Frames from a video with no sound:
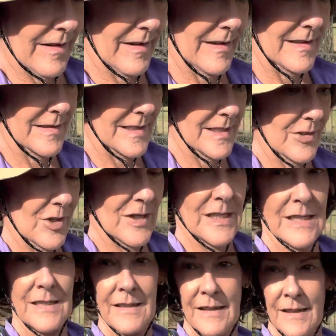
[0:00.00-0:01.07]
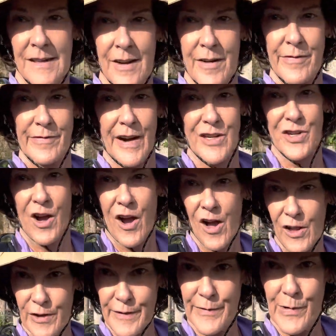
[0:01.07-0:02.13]
it's just fresh
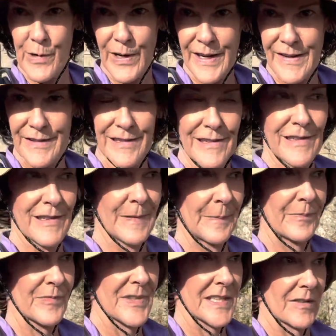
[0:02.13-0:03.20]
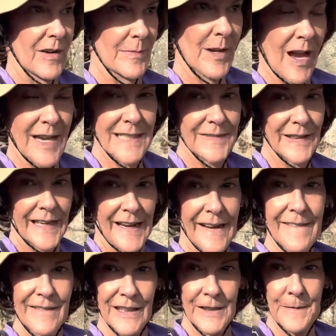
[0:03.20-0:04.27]
olive oil. So I'm kind of in
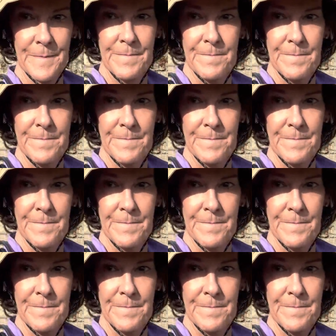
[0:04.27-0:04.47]
heaven.